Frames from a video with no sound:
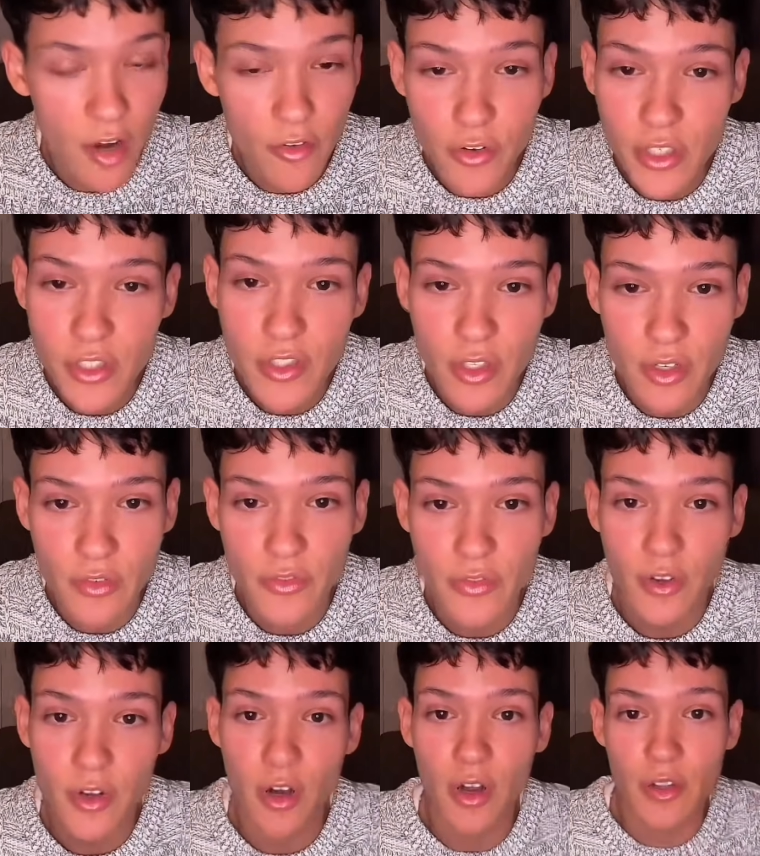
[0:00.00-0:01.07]
covers
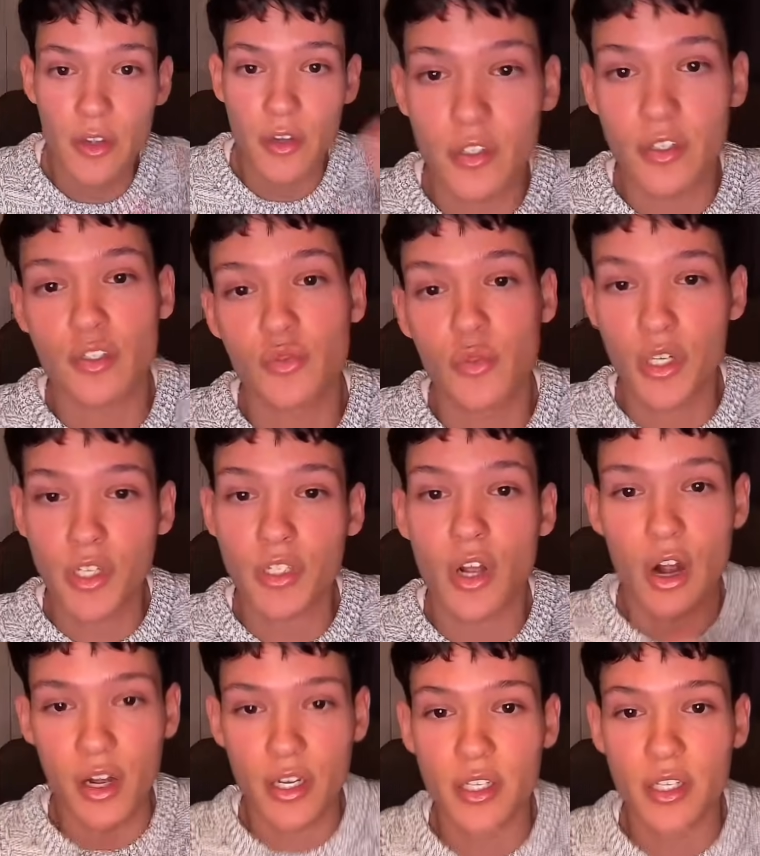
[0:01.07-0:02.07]
of other Swedish